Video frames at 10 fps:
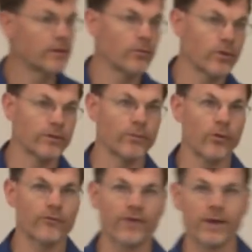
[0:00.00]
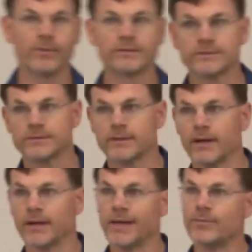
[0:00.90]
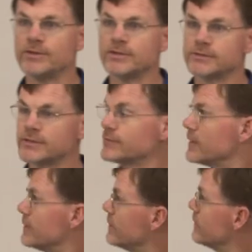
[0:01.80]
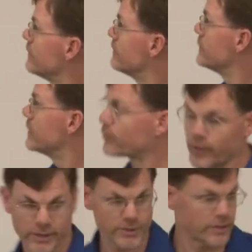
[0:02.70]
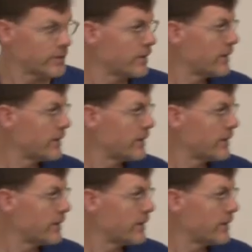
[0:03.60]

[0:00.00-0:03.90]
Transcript: one of the more famous uh, images of the Depression.